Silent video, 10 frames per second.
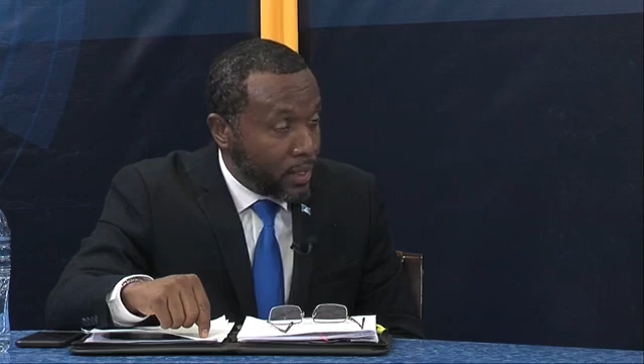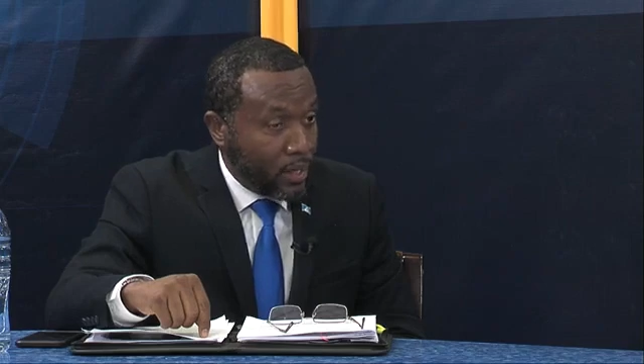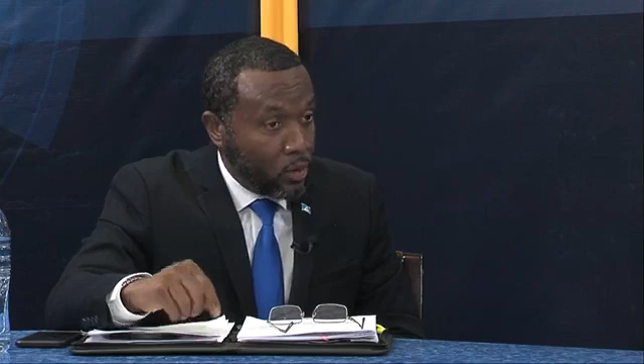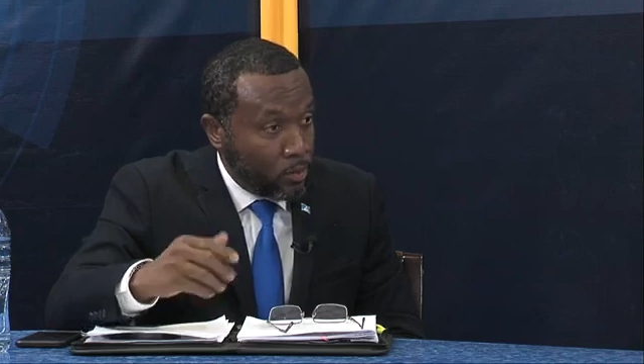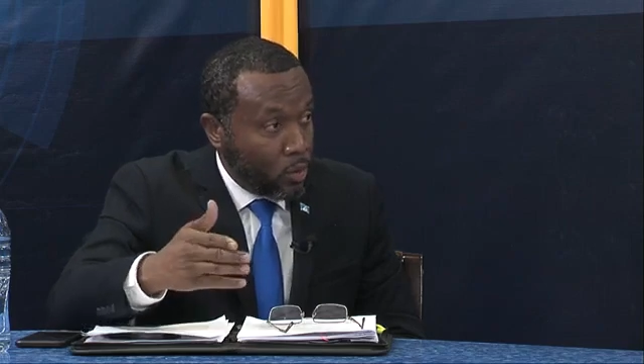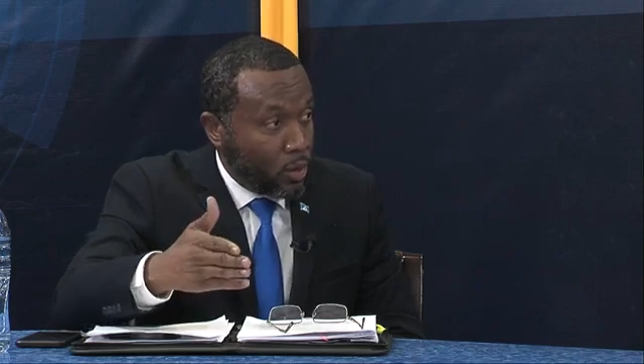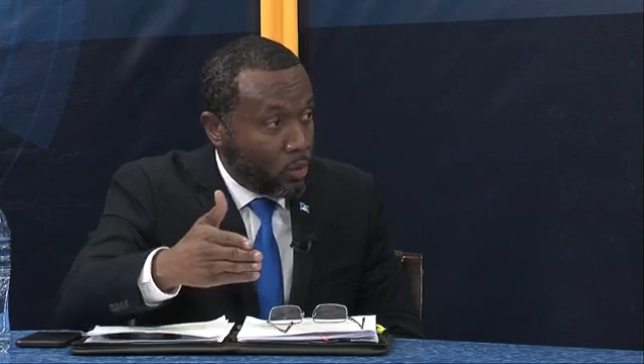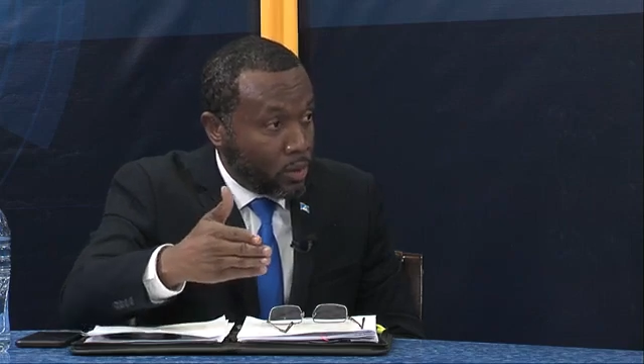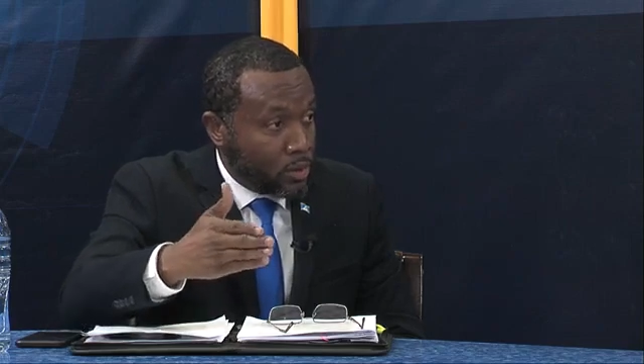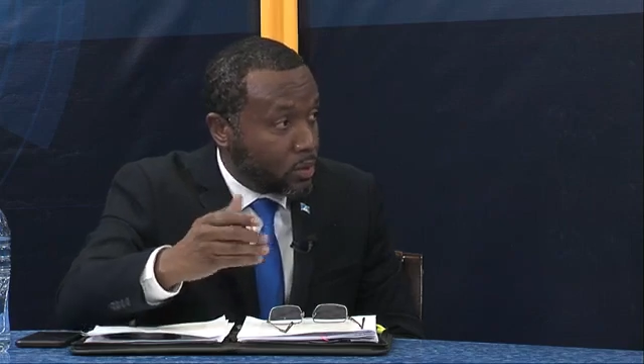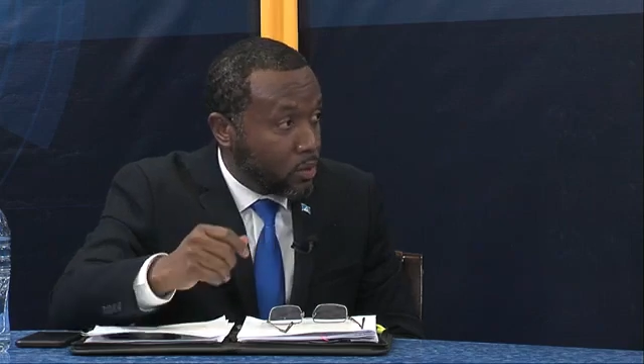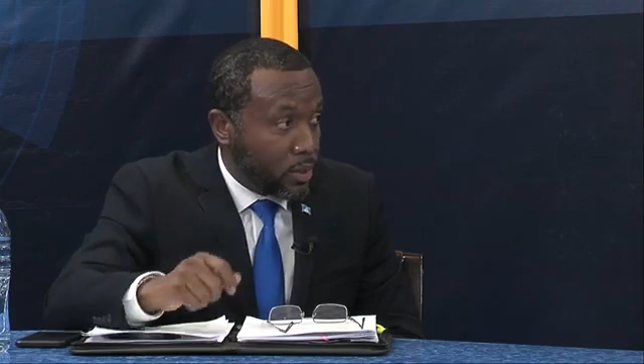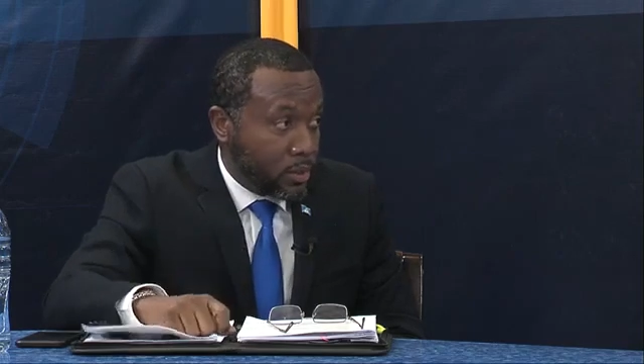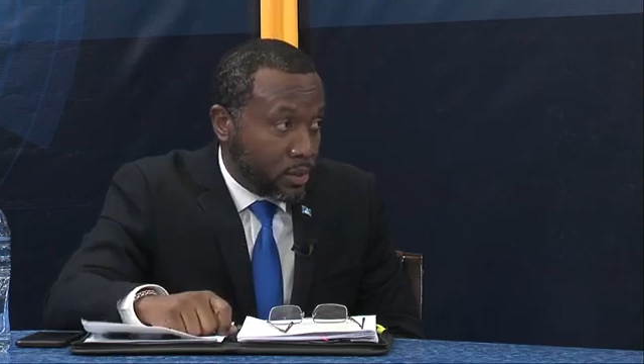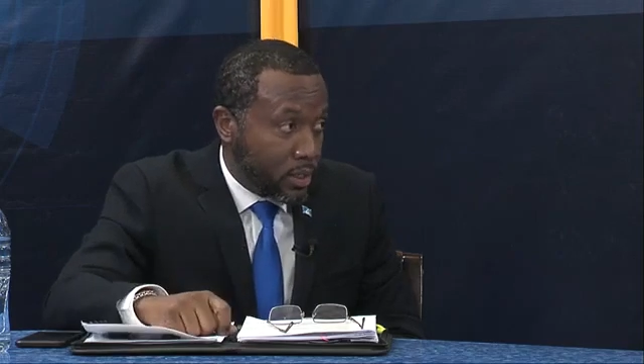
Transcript: I hope no one wants to go into